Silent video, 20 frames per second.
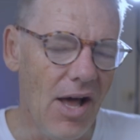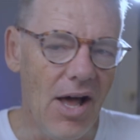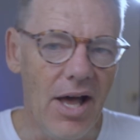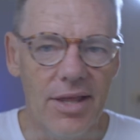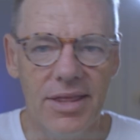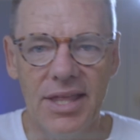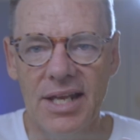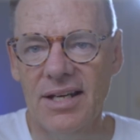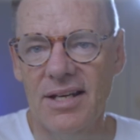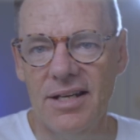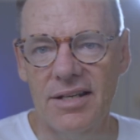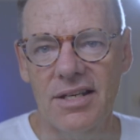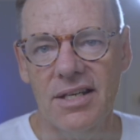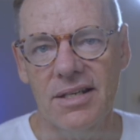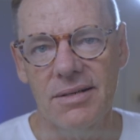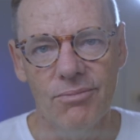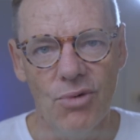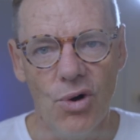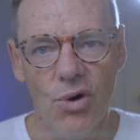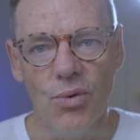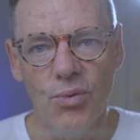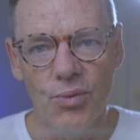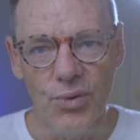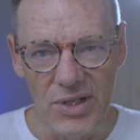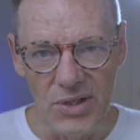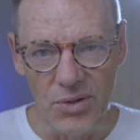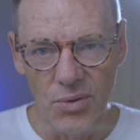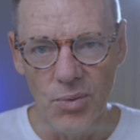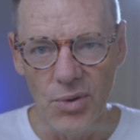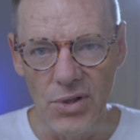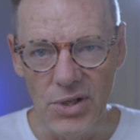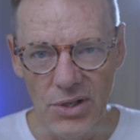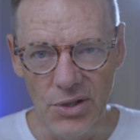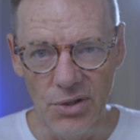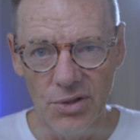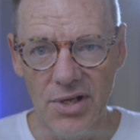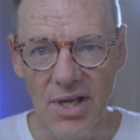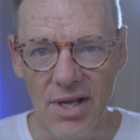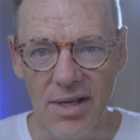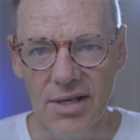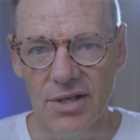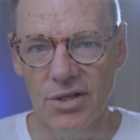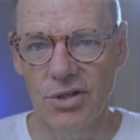I think this is more real world